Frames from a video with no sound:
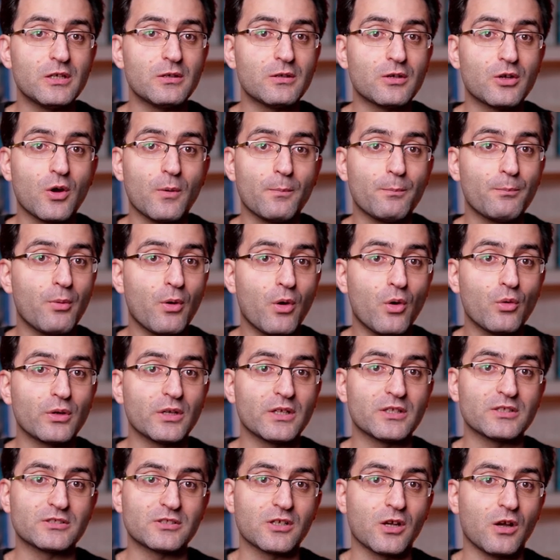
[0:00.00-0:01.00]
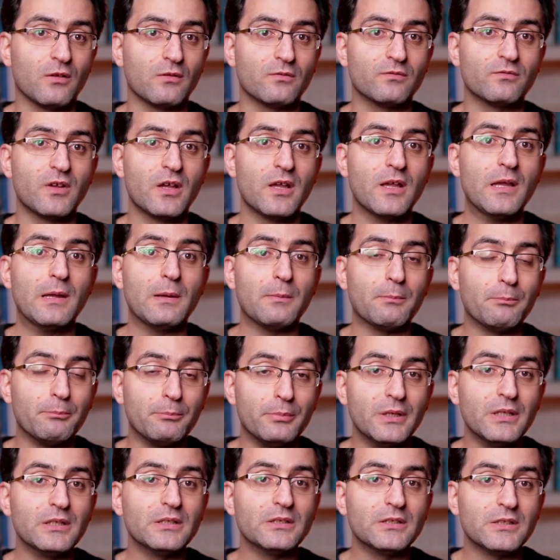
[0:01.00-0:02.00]
components of
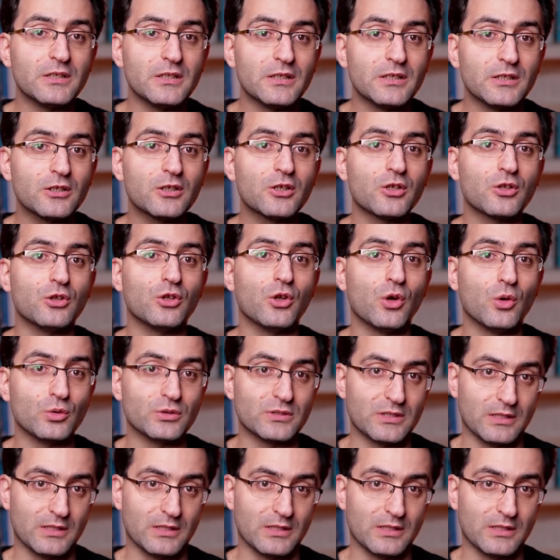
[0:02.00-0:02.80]
building those